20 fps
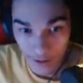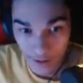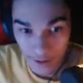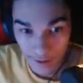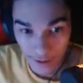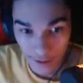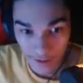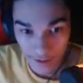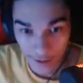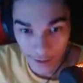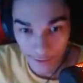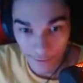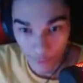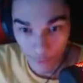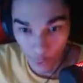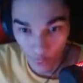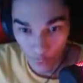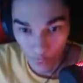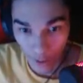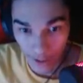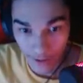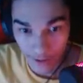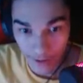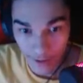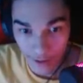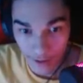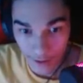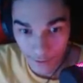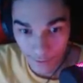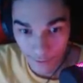That's it. Or reds.
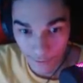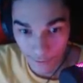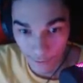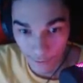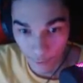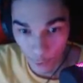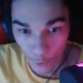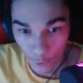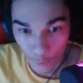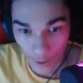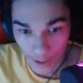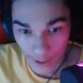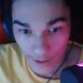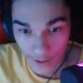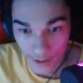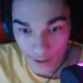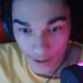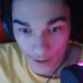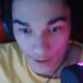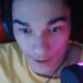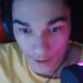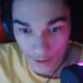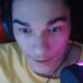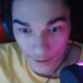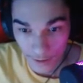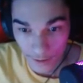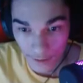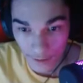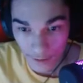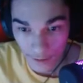Or reds.
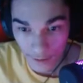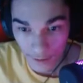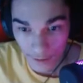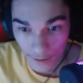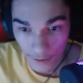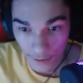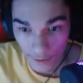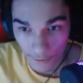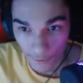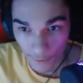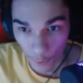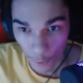Or